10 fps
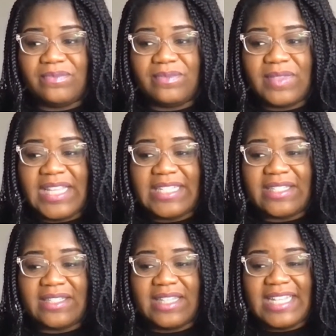
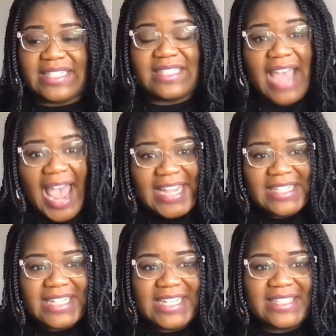this this
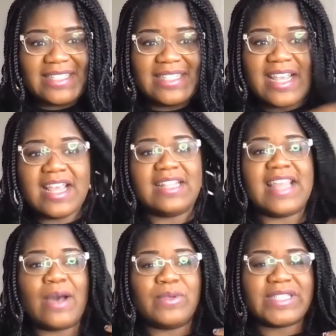tightness
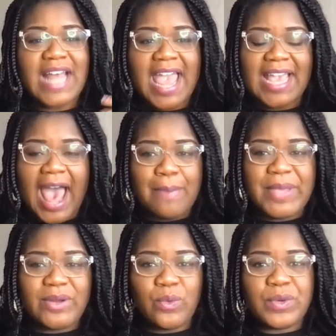that was like, I'm
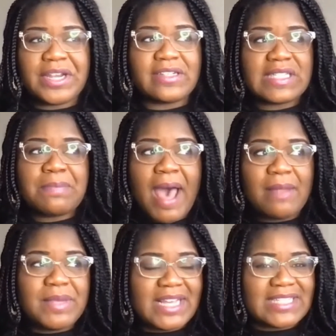in a weird spot
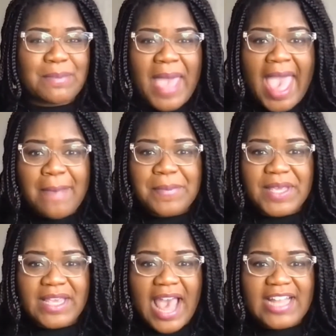because I'm
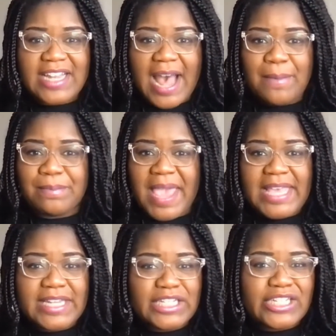happy. I, am
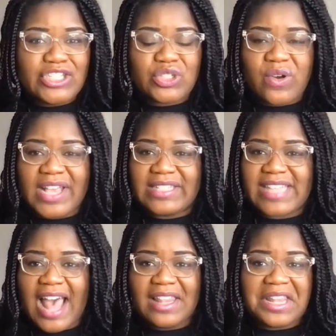making a good choice.
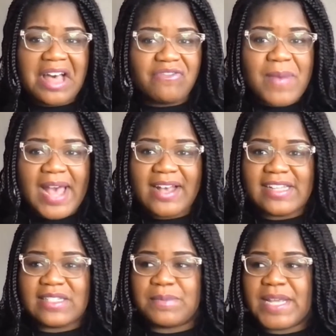I love my
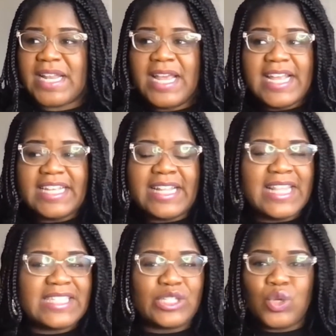husband. Eh,
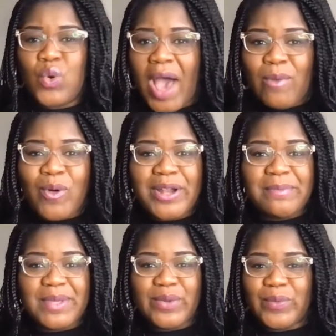this is who I want to
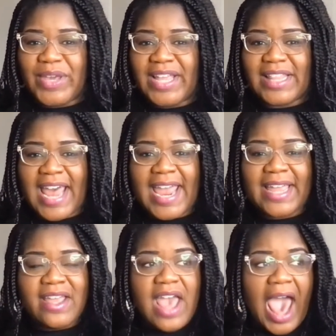be with. Like,
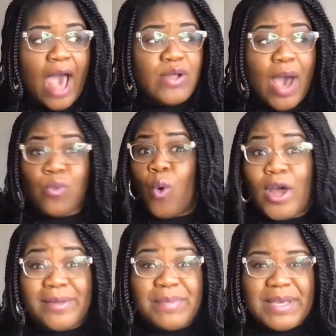I, I want
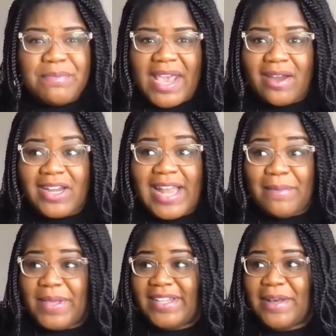to be married. I've
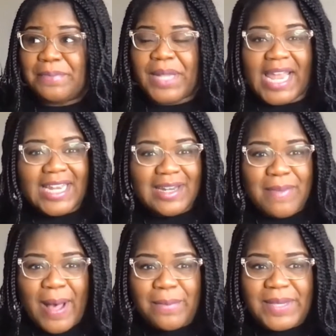been complaining
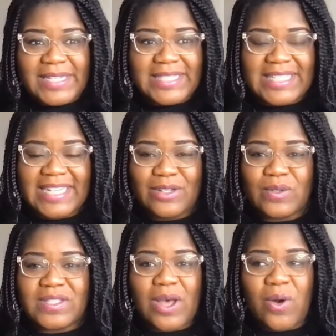about being single.
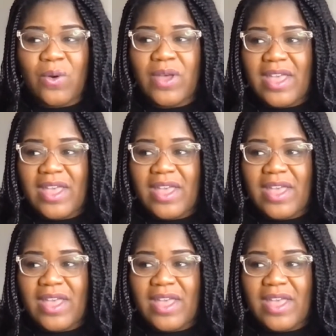So,